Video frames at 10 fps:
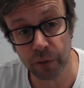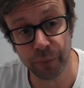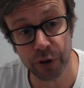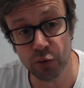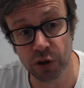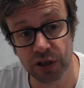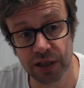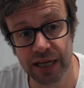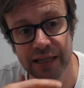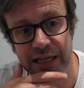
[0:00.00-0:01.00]
But you can
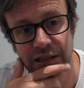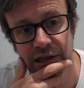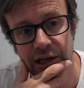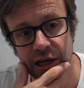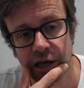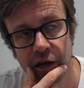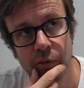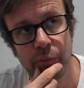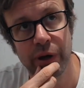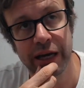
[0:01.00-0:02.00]
see this
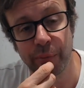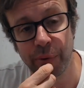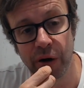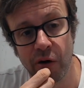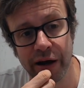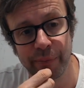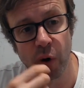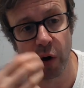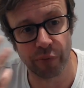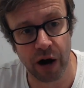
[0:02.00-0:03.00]
being applied
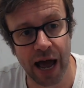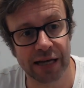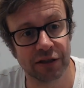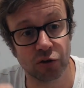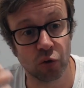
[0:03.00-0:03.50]
by brands